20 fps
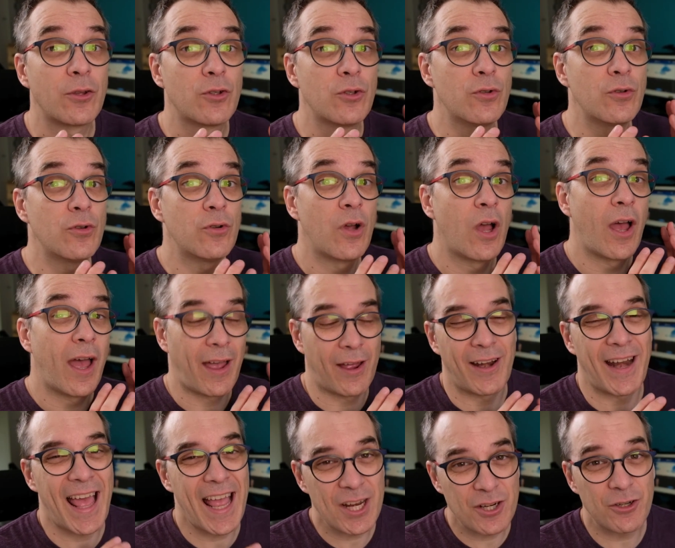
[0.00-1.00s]

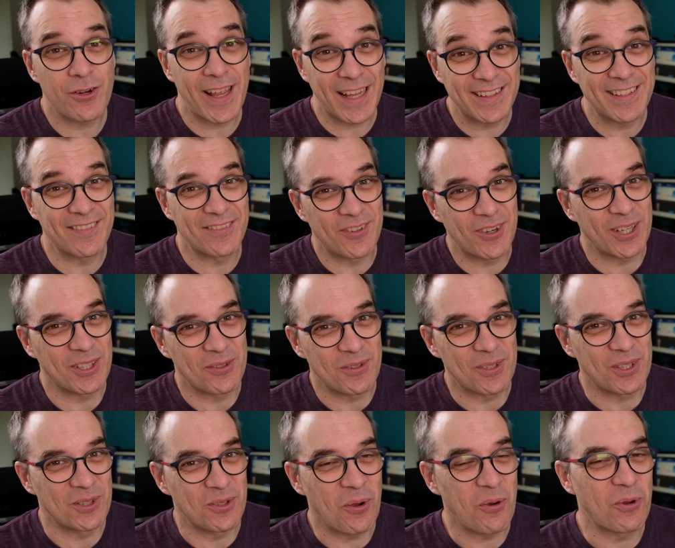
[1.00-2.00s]
an Azure Active
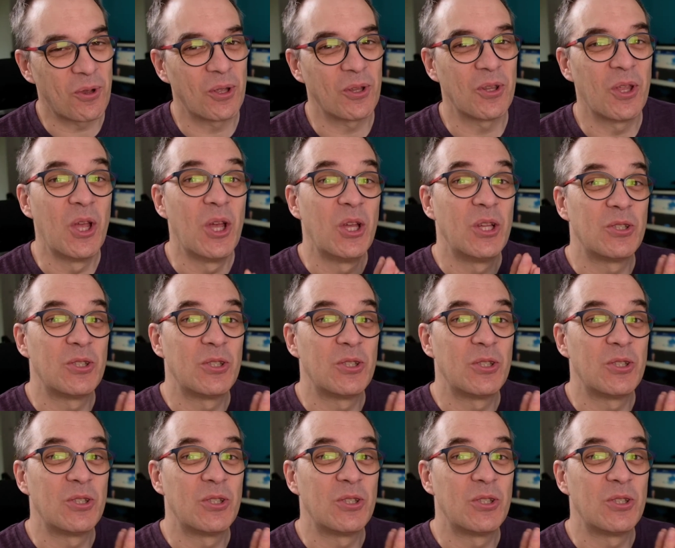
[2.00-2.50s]
Directory token